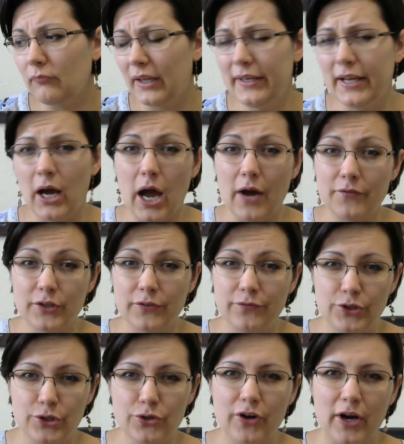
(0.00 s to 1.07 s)
Now, after a
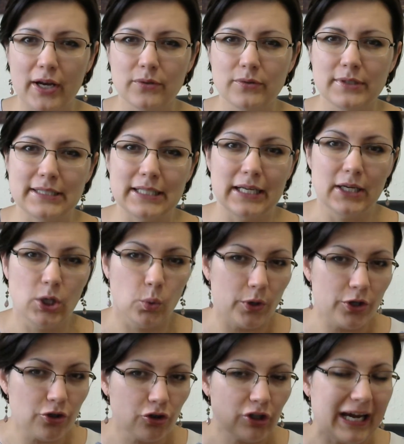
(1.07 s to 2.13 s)
few rounds,
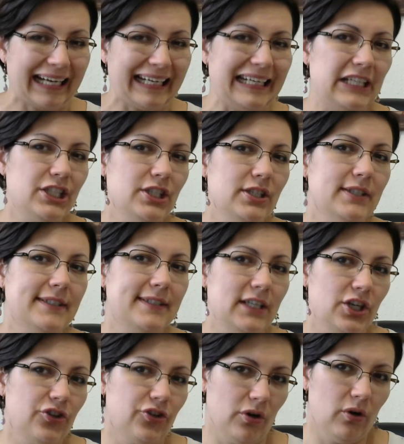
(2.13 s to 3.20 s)
when you've gotten it to
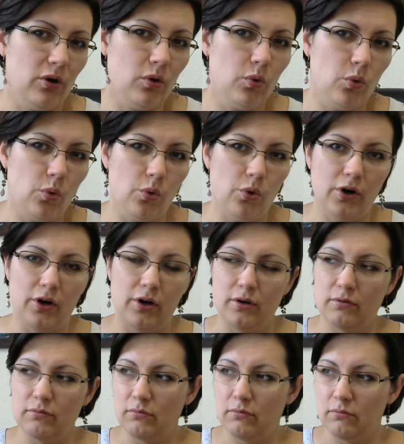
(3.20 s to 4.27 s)
0 or
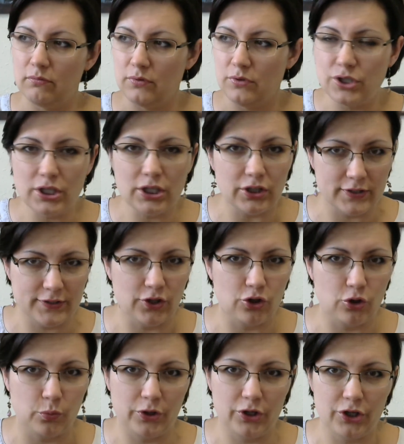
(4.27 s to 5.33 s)
near
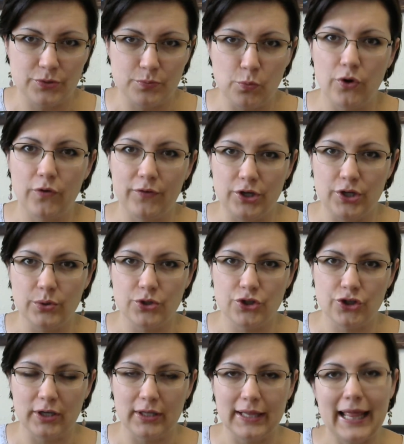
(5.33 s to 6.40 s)
0, where it's more of a
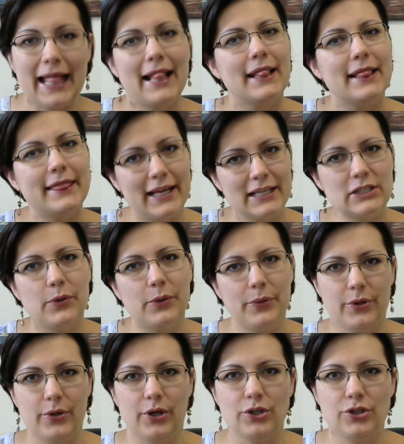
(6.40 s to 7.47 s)
neutral, that's where we're
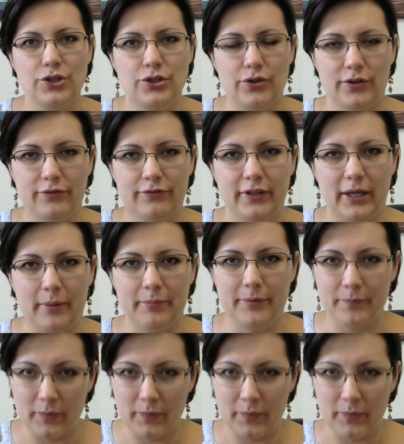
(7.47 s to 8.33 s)
going to do the flip.